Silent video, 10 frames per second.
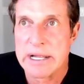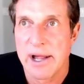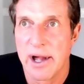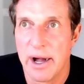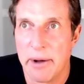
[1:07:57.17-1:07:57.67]

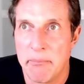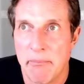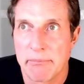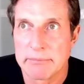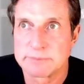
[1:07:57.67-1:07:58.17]
Um,
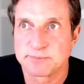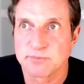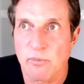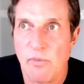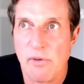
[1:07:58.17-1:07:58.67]

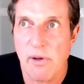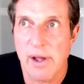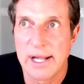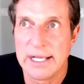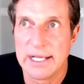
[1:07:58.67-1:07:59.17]

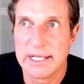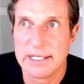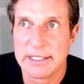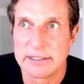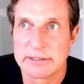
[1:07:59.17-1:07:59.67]

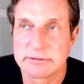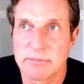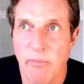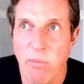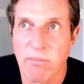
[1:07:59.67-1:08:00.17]
and
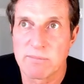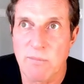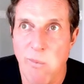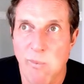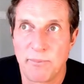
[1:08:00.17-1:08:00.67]

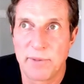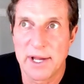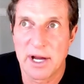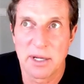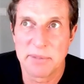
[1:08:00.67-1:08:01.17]
they
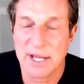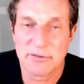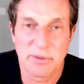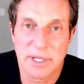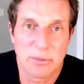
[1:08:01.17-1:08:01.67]
hired me after
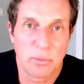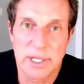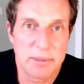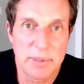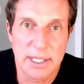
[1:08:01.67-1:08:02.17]
about a
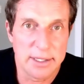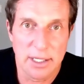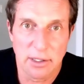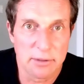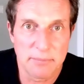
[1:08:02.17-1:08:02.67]
week being
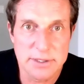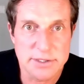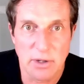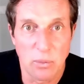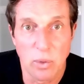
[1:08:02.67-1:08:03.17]
there, and
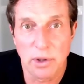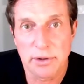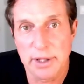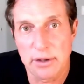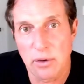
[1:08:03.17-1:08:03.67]
so I worked
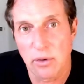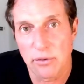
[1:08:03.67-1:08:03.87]
there the whole